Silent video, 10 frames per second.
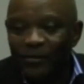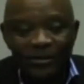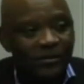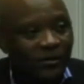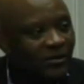We
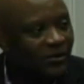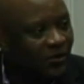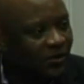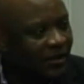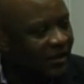should also
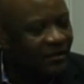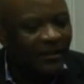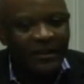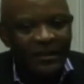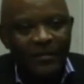note
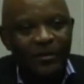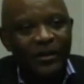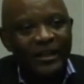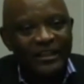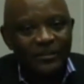that about
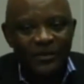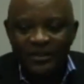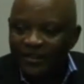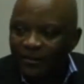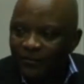
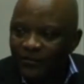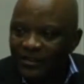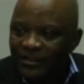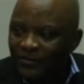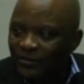80% of
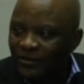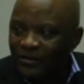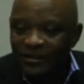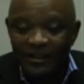individuals